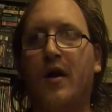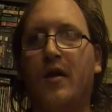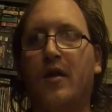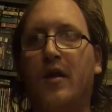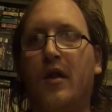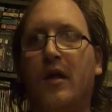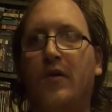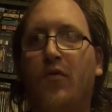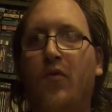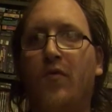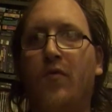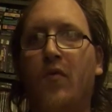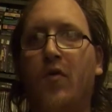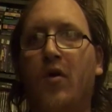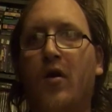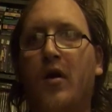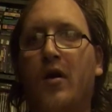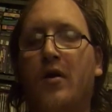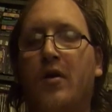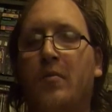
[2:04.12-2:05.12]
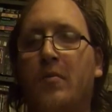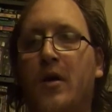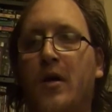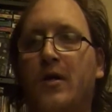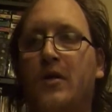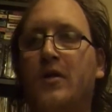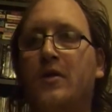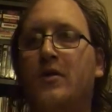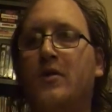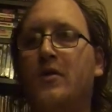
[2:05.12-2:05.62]
out of the level 4 and under
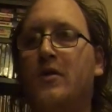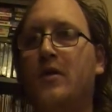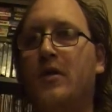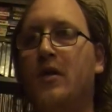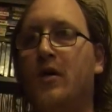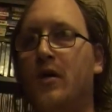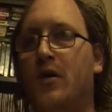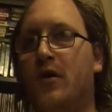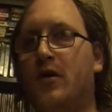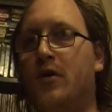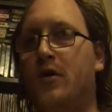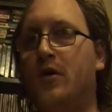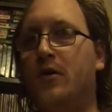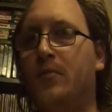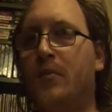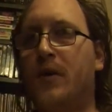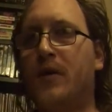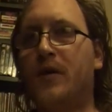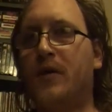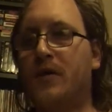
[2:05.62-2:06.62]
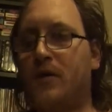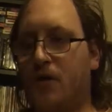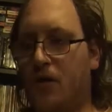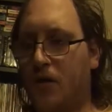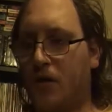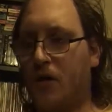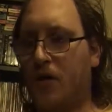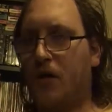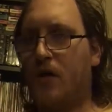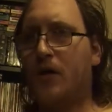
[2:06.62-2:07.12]
monsters. Your biggest
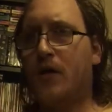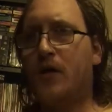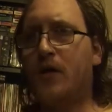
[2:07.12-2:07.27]
thought